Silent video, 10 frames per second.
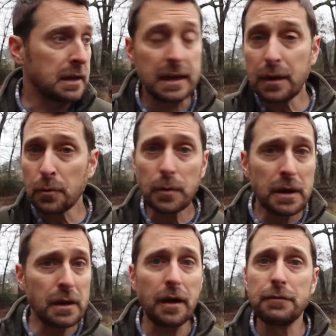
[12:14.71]
Get
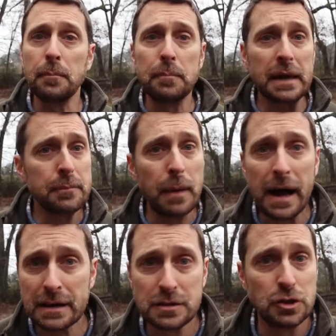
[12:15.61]
rid of the big
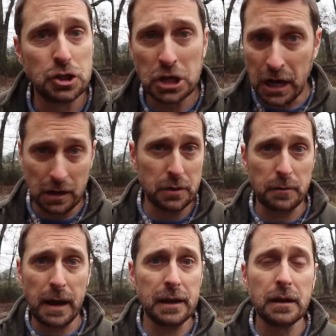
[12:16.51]
box junk,
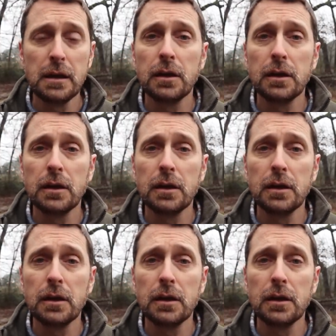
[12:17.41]
right?